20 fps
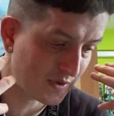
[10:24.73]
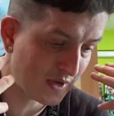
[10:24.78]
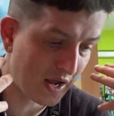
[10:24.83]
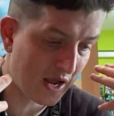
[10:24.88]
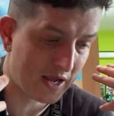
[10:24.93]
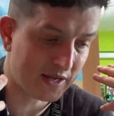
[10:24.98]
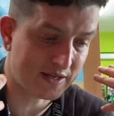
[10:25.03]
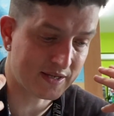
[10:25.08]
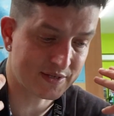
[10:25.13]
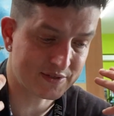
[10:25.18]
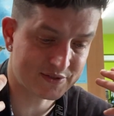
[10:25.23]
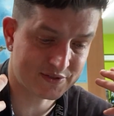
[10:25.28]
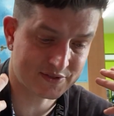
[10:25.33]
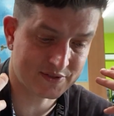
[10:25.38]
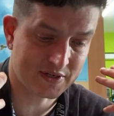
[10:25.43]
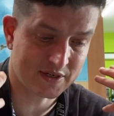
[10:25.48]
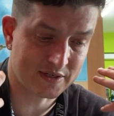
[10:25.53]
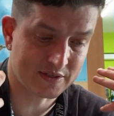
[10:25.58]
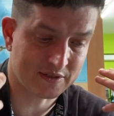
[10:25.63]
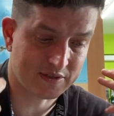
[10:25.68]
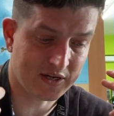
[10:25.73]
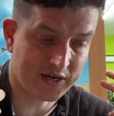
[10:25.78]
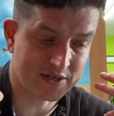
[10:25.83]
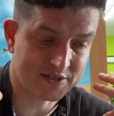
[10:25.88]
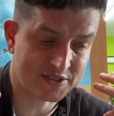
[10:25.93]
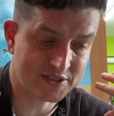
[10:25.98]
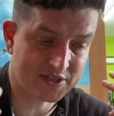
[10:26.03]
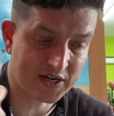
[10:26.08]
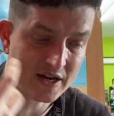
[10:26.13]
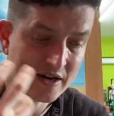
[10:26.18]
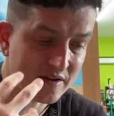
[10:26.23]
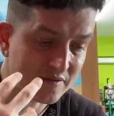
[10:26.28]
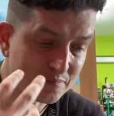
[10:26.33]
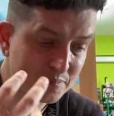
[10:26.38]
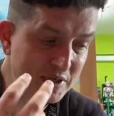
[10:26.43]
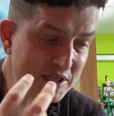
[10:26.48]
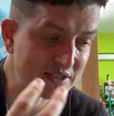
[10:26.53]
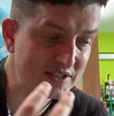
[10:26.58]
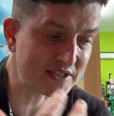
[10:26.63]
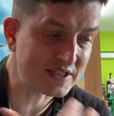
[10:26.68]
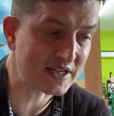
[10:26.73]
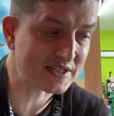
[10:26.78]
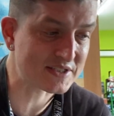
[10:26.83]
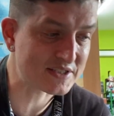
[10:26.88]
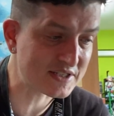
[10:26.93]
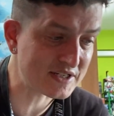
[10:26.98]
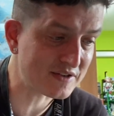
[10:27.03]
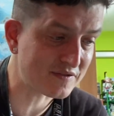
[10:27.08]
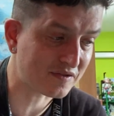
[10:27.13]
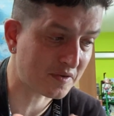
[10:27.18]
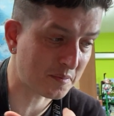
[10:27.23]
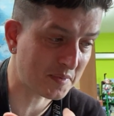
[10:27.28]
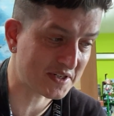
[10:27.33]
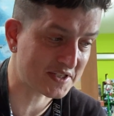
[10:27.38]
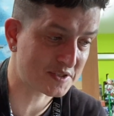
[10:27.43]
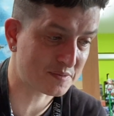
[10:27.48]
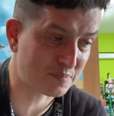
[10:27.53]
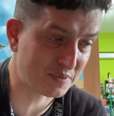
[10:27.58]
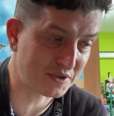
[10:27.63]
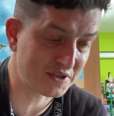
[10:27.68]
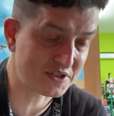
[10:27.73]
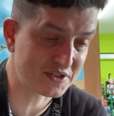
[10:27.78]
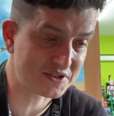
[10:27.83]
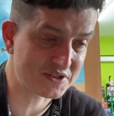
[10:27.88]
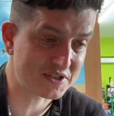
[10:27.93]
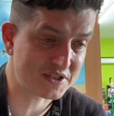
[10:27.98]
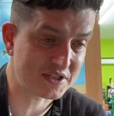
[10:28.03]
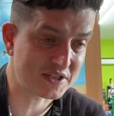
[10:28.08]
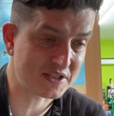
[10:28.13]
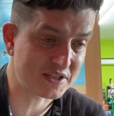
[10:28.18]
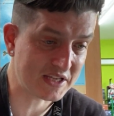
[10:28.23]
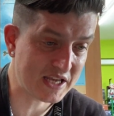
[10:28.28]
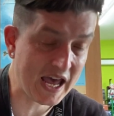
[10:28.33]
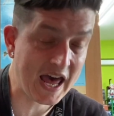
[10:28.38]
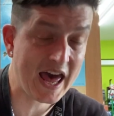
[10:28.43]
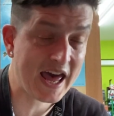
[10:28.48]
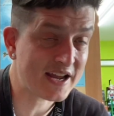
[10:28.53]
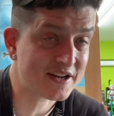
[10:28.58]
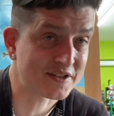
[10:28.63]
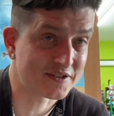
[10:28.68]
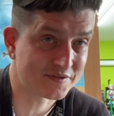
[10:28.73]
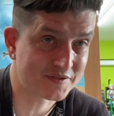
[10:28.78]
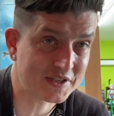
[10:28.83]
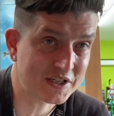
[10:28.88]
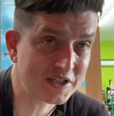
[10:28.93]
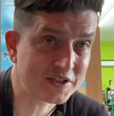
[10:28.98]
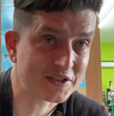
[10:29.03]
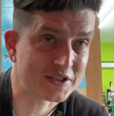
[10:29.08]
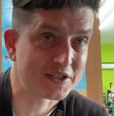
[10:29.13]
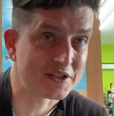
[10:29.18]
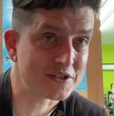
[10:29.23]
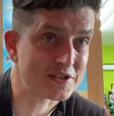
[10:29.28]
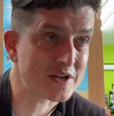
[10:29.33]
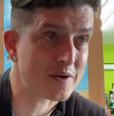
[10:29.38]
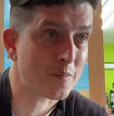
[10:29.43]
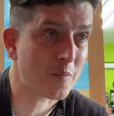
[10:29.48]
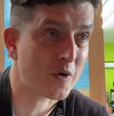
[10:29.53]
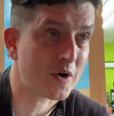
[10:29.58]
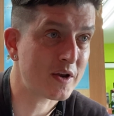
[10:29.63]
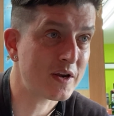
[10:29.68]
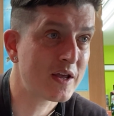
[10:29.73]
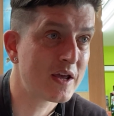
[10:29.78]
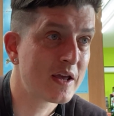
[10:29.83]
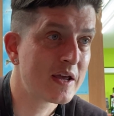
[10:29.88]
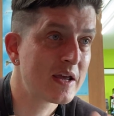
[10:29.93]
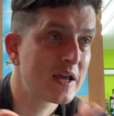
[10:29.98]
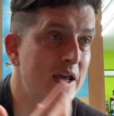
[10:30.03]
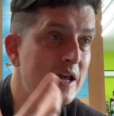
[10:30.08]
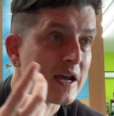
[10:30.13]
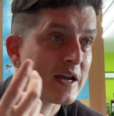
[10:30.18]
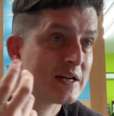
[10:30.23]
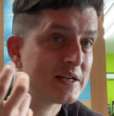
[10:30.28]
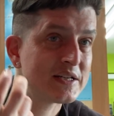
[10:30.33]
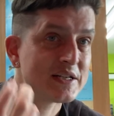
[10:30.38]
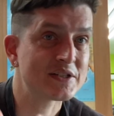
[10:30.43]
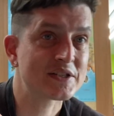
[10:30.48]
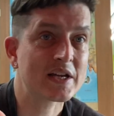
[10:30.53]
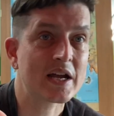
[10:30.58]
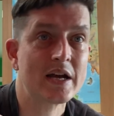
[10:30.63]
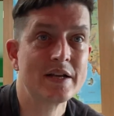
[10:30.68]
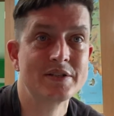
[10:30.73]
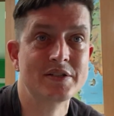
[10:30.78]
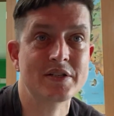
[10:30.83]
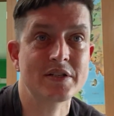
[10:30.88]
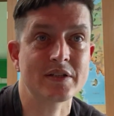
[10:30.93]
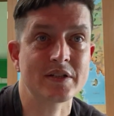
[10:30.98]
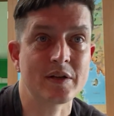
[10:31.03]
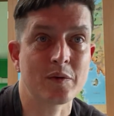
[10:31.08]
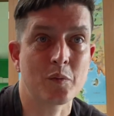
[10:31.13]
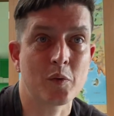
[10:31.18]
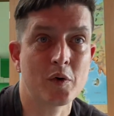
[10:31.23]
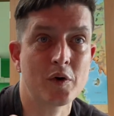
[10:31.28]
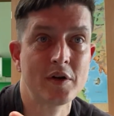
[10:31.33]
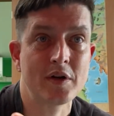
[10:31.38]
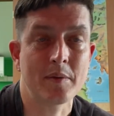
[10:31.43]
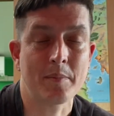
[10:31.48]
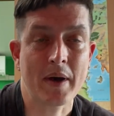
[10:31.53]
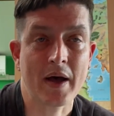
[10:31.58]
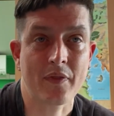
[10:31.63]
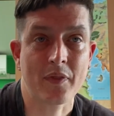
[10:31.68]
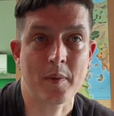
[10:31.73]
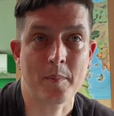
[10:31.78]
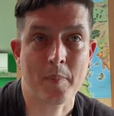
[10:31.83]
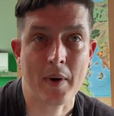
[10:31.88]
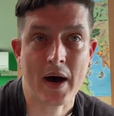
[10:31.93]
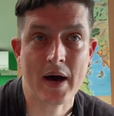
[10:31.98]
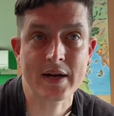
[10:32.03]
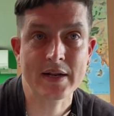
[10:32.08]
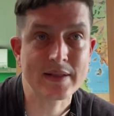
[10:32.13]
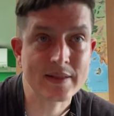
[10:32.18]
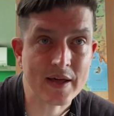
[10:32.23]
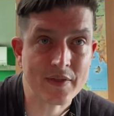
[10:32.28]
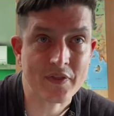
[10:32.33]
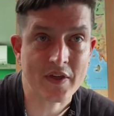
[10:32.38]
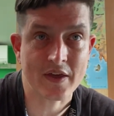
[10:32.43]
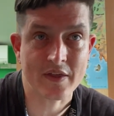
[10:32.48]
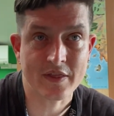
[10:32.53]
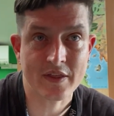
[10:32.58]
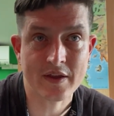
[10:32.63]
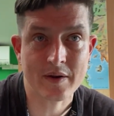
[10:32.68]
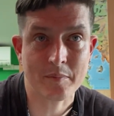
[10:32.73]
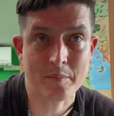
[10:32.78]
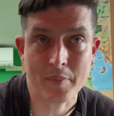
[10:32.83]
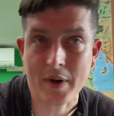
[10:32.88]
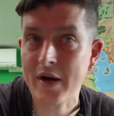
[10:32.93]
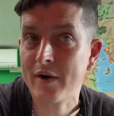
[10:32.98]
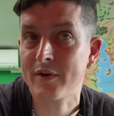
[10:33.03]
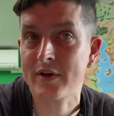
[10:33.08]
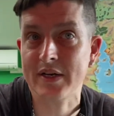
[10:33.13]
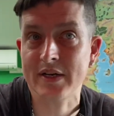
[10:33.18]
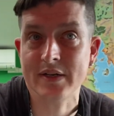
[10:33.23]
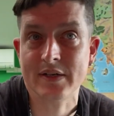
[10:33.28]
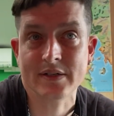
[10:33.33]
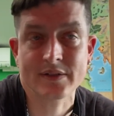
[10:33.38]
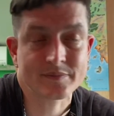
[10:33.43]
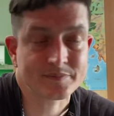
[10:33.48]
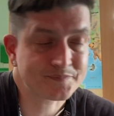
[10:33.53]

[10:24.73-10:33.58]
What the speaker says: I guess, in a state of PTSD from experiencing the act of killing someone. And he's constantly worried about the body that they then buried.